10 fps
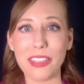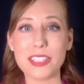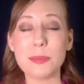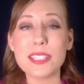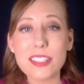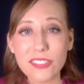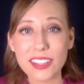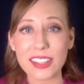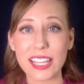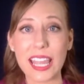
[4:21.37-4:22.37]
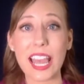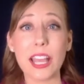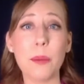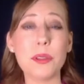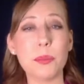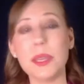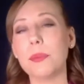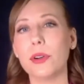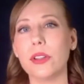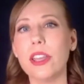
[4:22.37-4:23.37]
Specifically, I helped
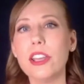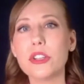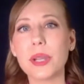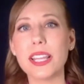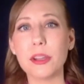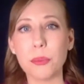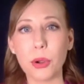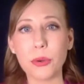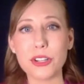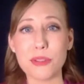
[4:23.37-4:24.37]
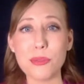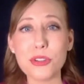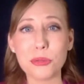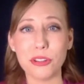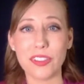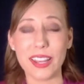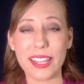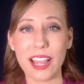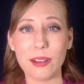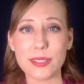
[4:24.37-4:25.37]
people trade their brokerage and mutual fund
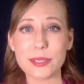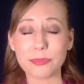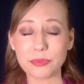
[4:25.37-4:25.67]
accounts.